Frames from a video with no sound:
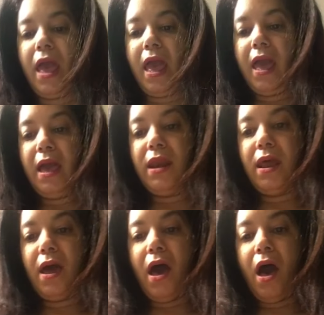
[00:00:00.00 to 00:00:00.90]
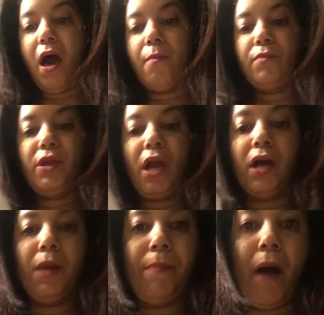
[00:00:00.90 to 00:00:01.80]
And I'm
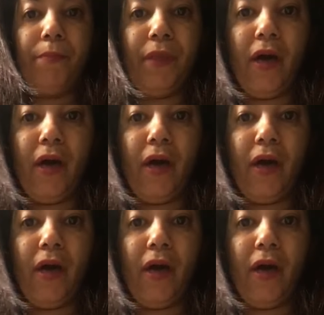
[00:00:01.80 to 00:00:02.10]
gonna pop the